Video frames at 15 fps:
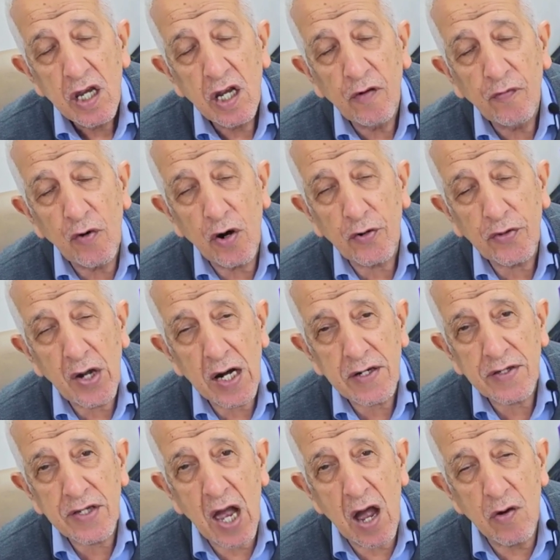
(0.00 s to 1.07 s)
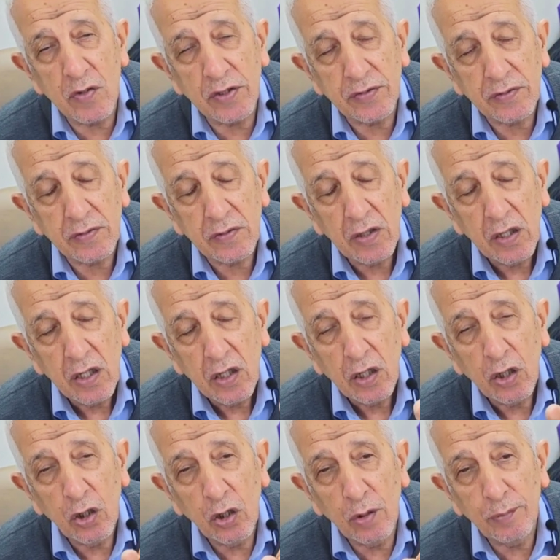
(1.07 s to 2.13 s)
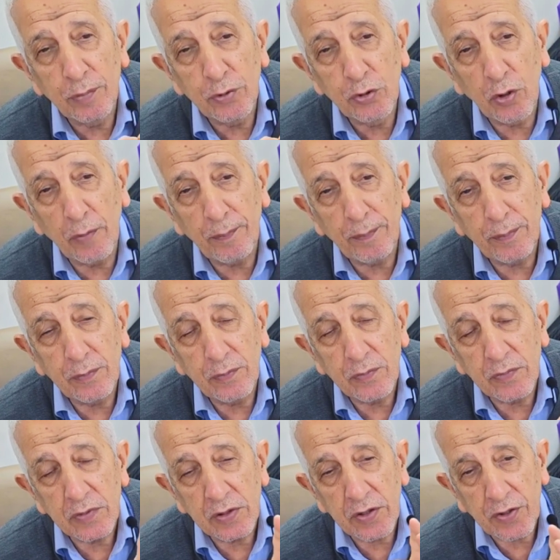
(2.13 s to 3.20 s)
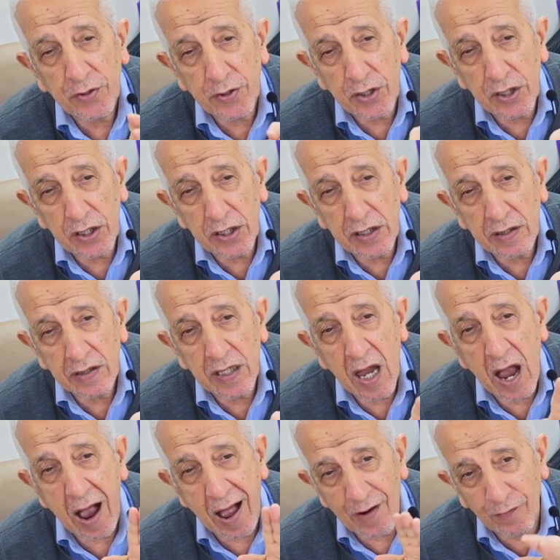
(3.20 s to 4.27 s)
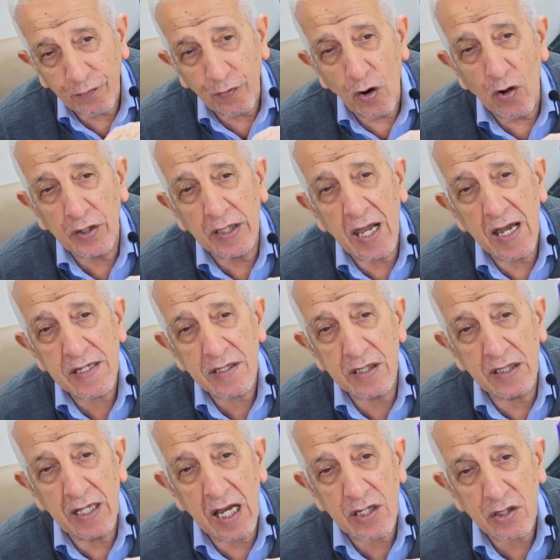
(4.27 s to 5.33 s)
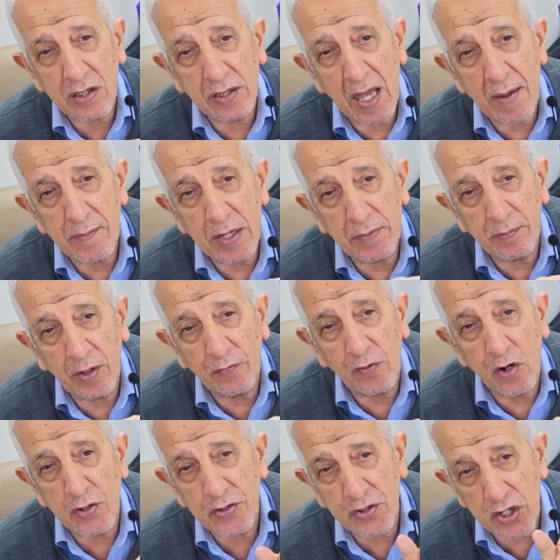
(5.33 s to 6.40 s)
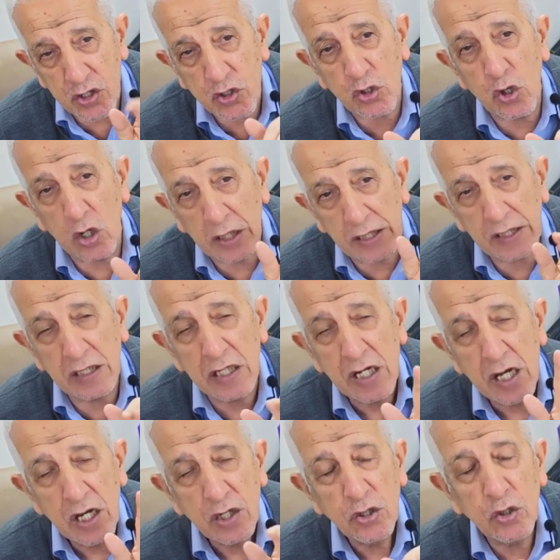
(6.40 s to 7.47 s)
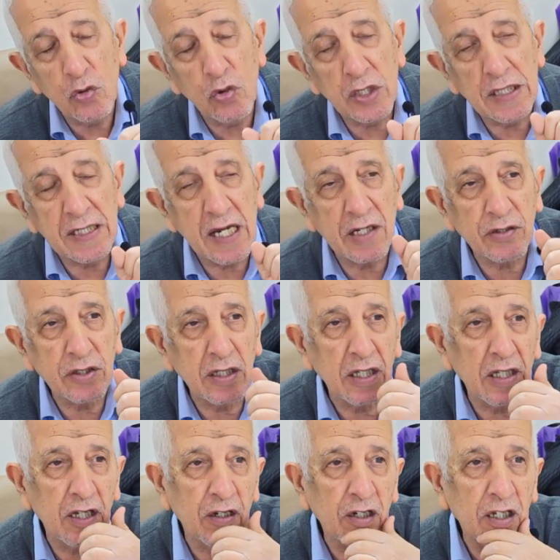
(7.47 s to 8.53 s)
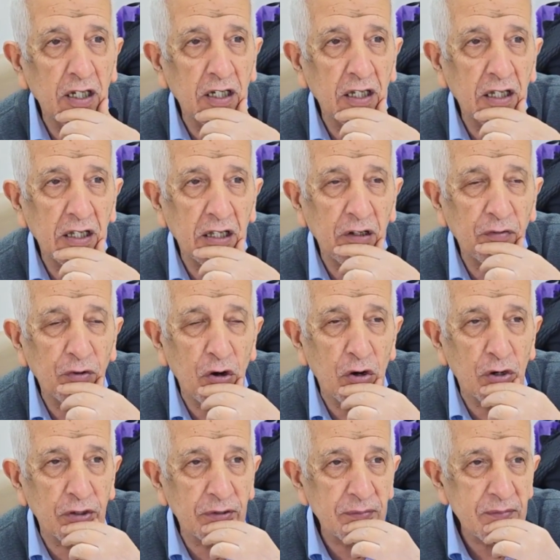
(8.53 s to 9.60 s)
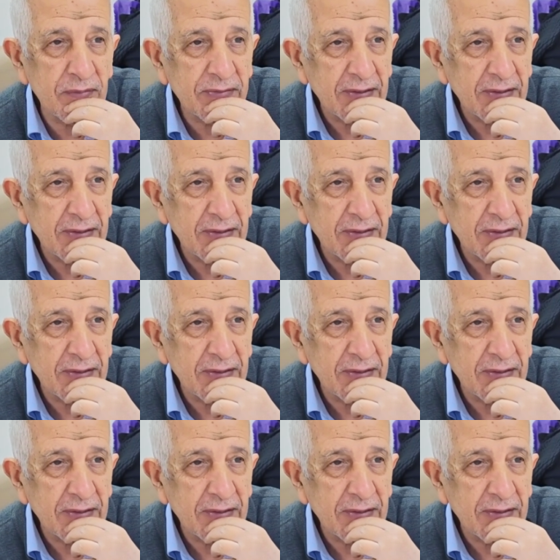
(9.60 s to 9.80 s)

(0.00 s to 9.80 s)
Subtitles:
The fourth heart sound, lub dub, 3 and 4 before systole you will get el fourth.